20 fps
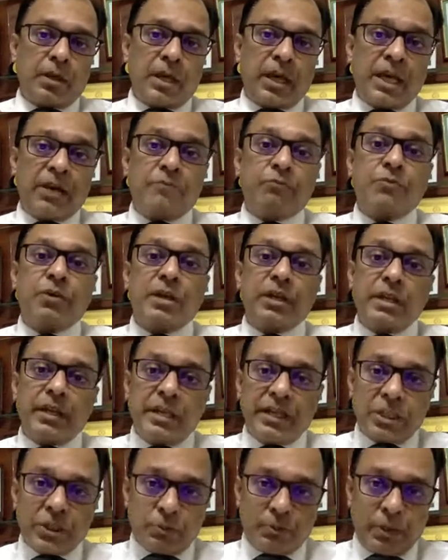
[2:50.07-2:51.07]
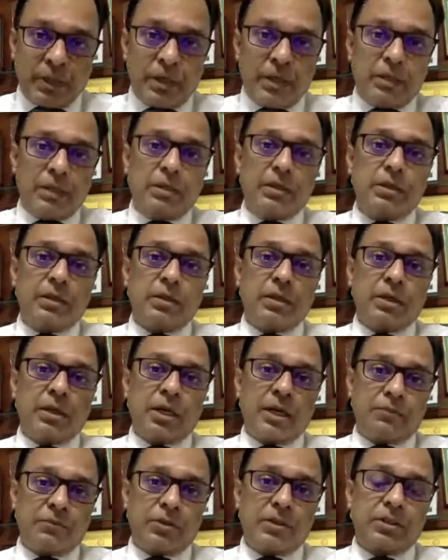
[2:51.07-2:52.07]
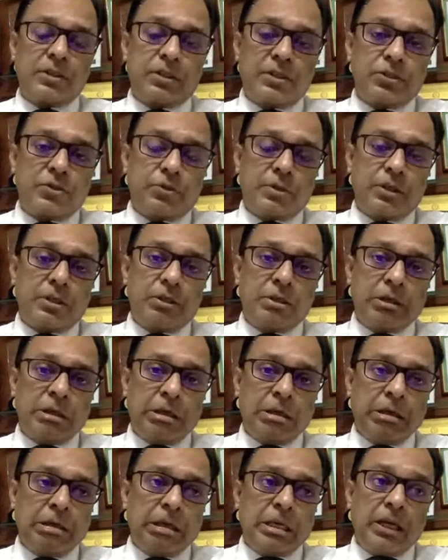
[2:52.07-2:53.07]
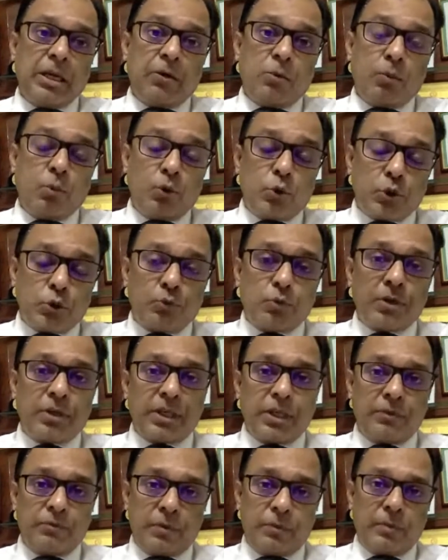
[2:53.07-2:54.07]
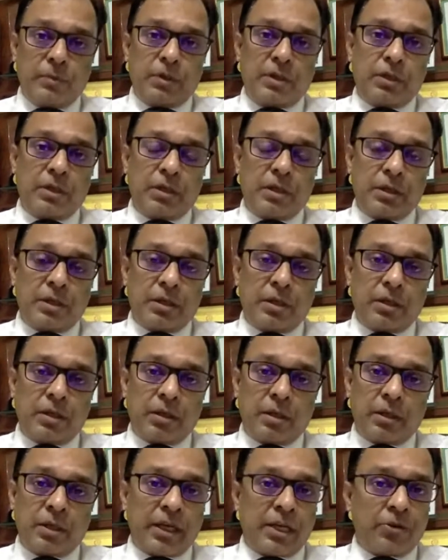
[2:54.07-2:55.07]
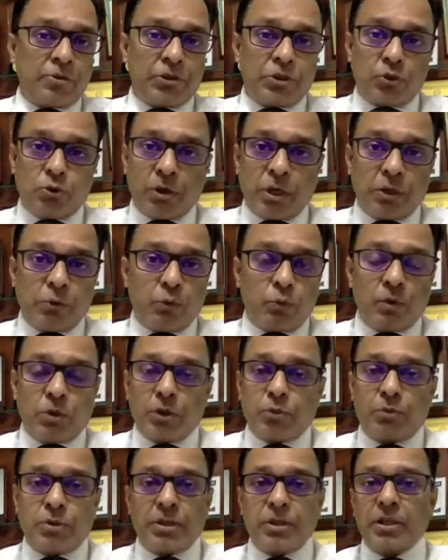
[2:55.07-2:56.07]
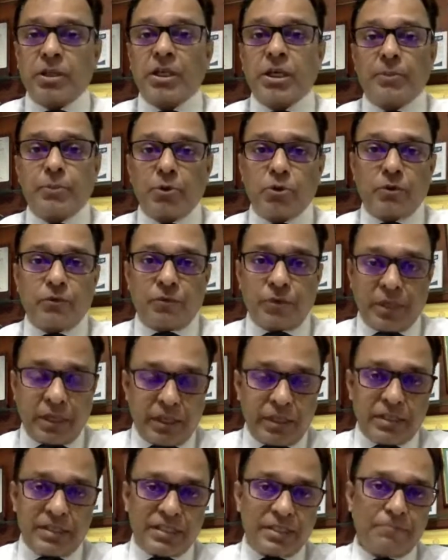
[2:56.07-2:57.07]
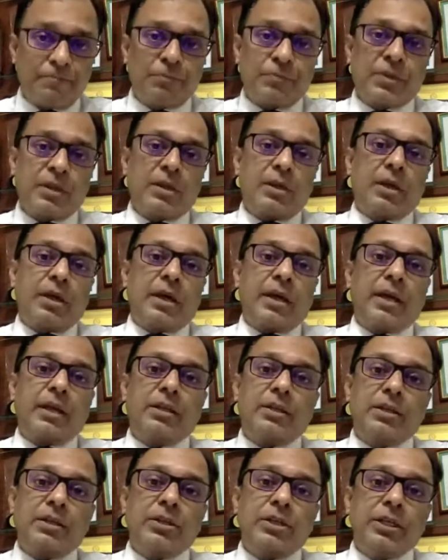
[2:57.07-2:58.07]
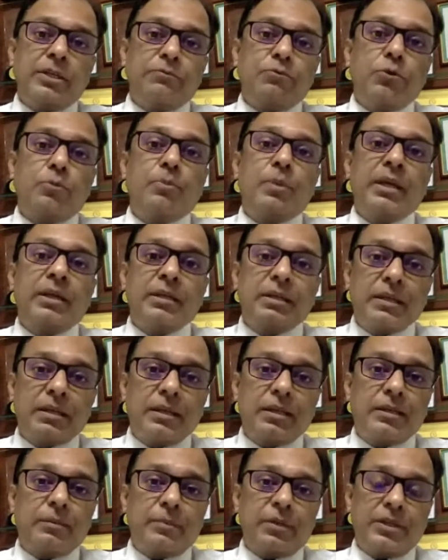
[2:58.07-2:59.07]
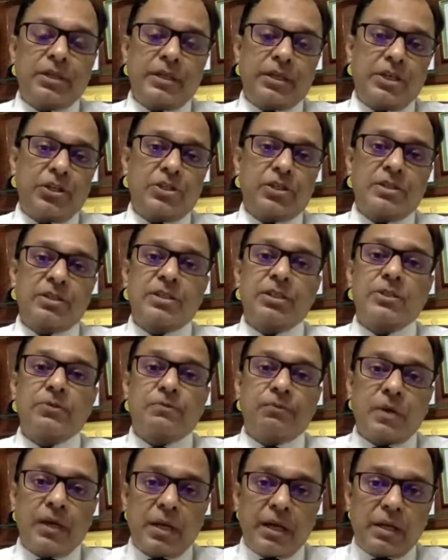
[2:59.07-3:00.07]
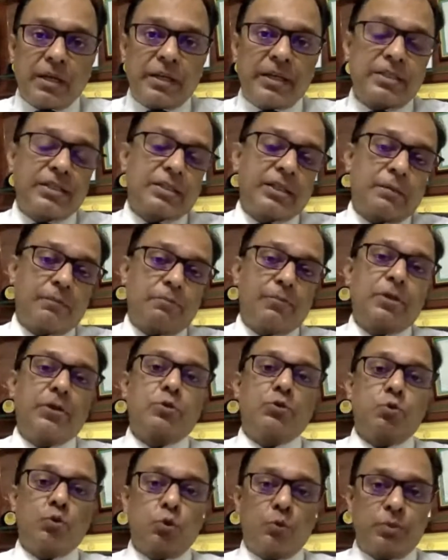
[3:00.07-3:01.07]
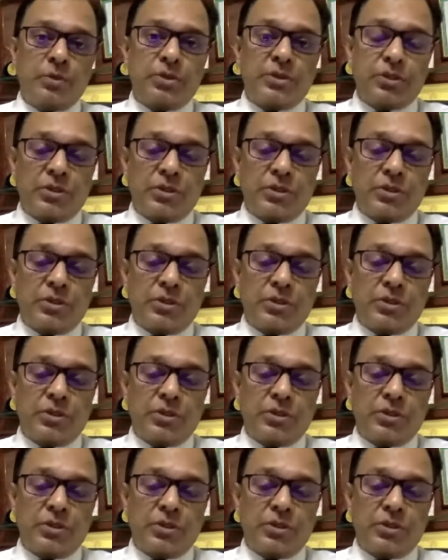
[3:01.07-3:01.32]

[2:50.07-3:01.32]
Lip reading: have very less pain after the surgery. Most working women can join work within a couple of days, and the need for painkiller medications is far less compared to open